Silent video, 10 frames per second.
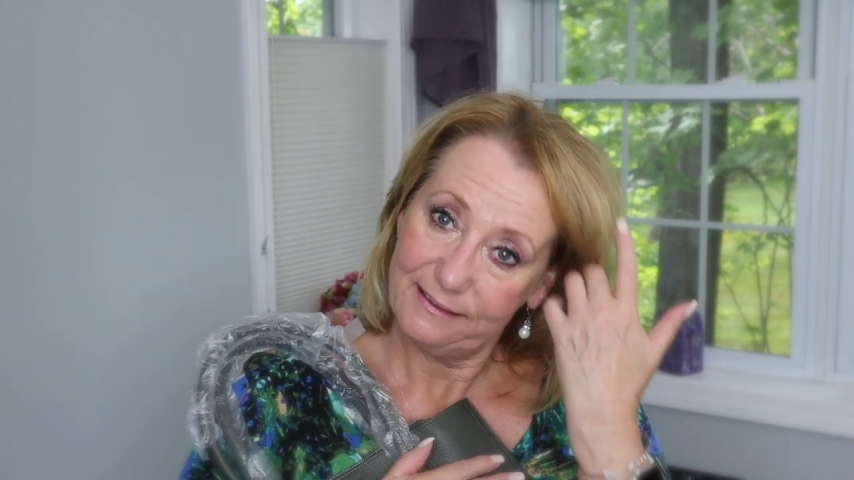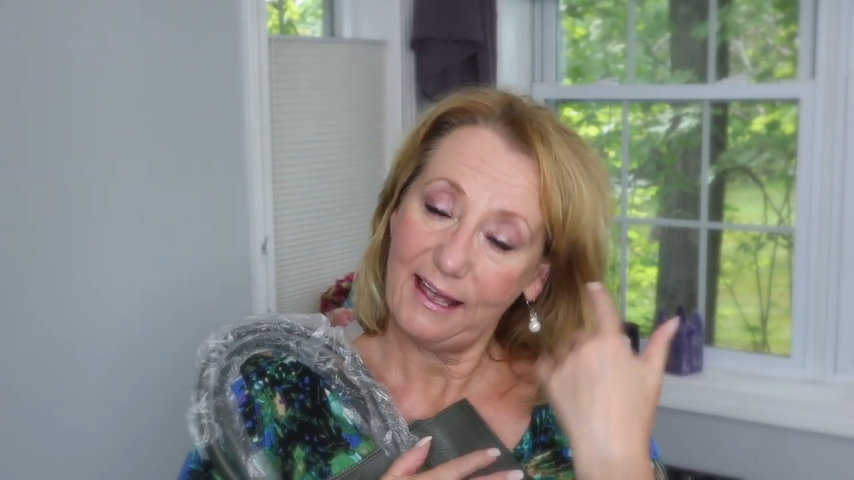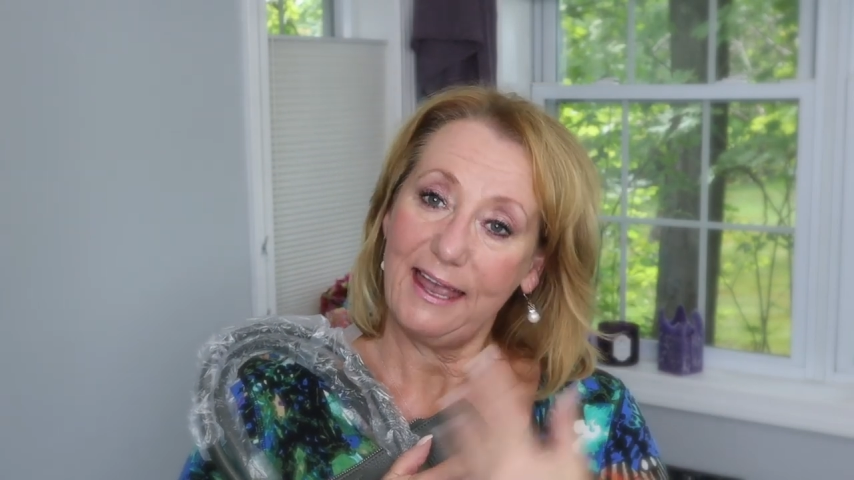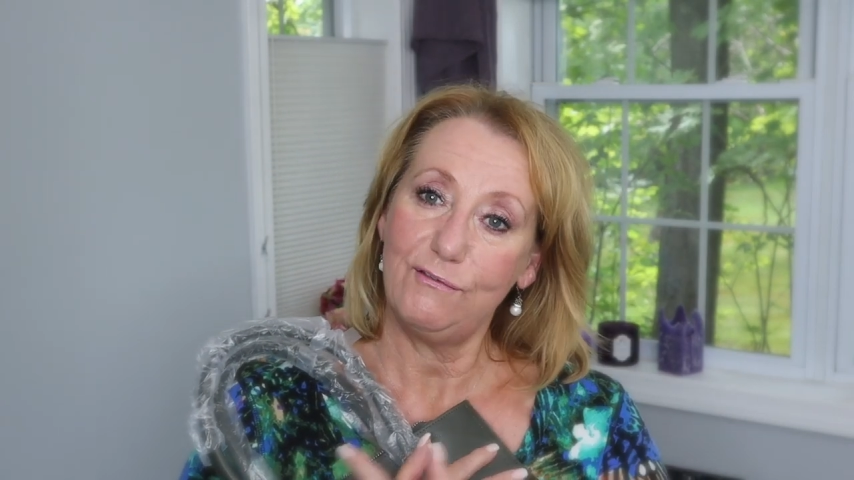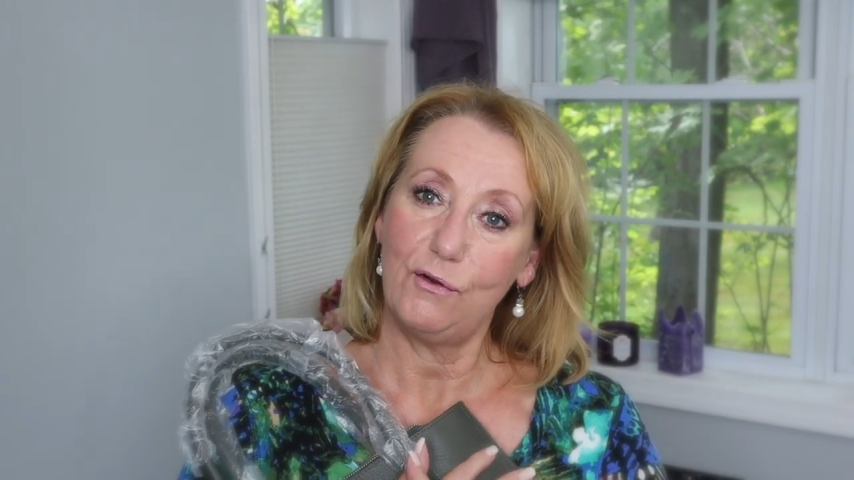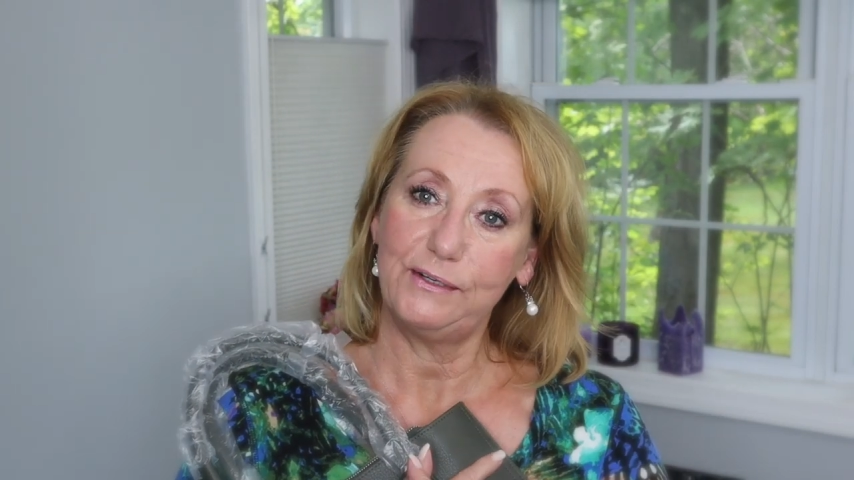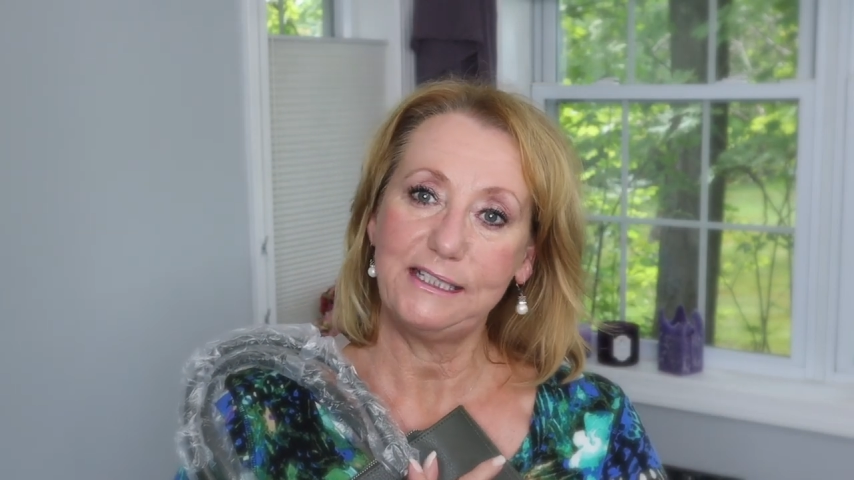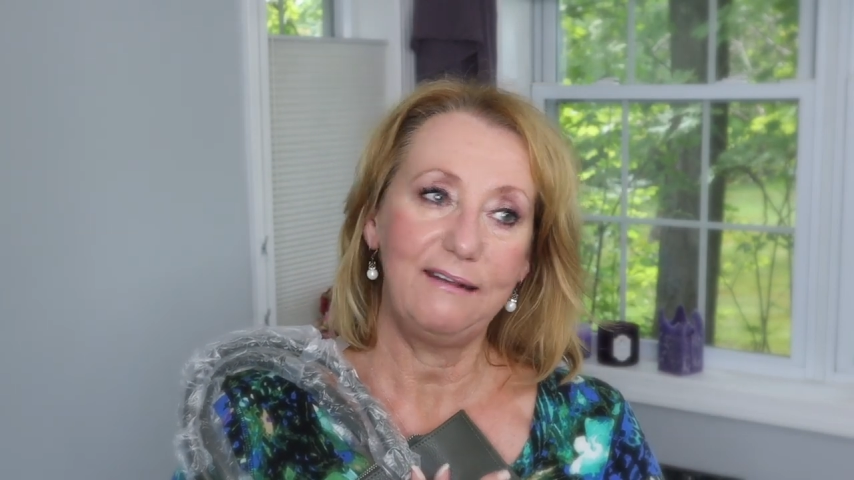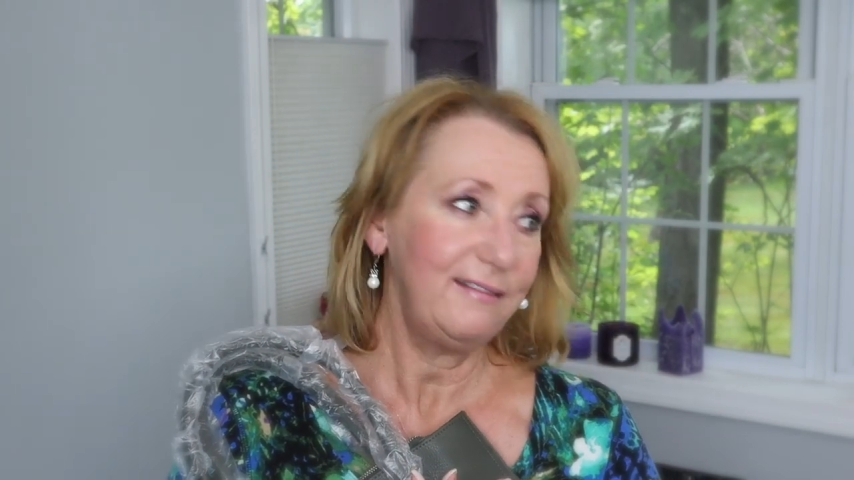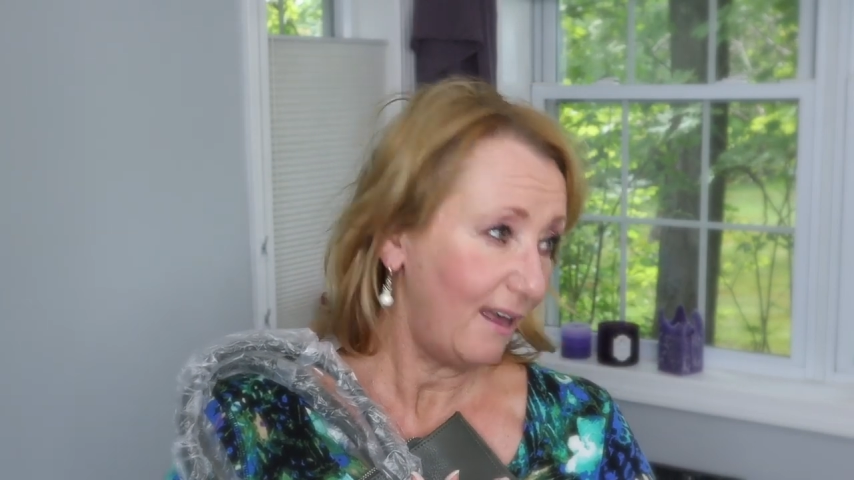I have over
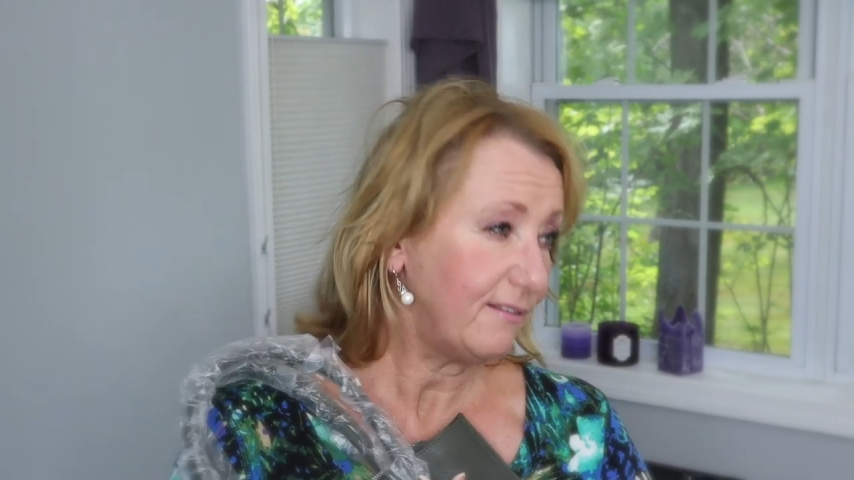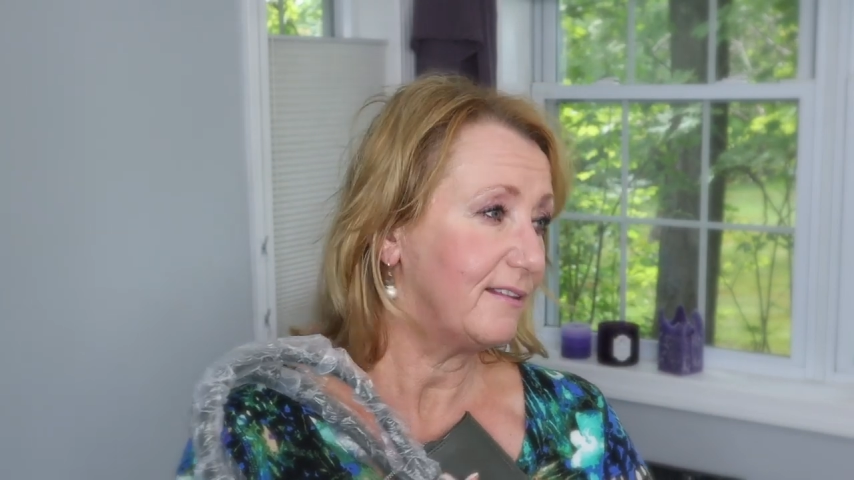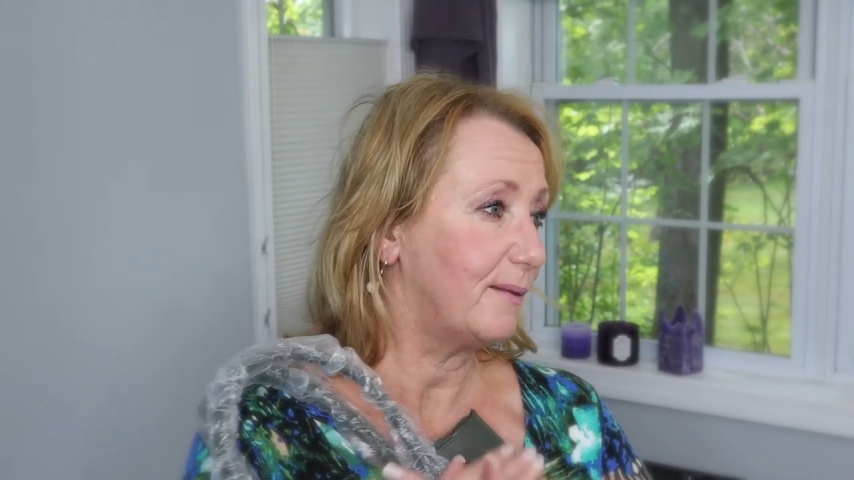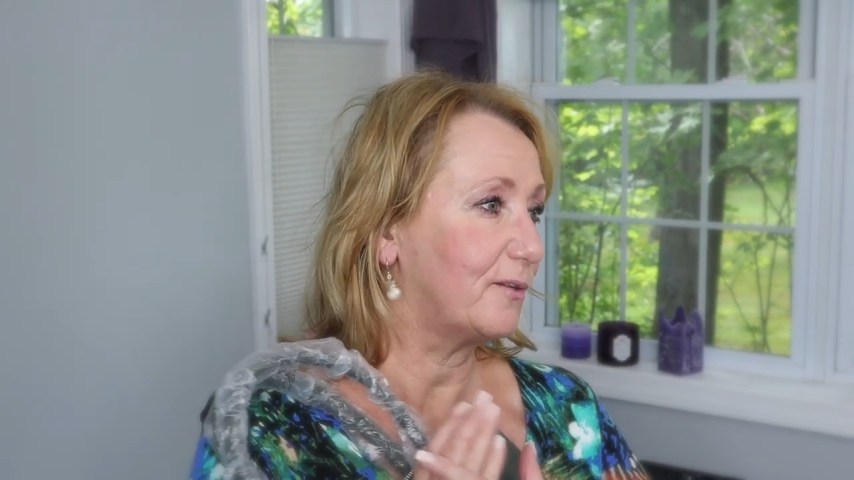ten thousand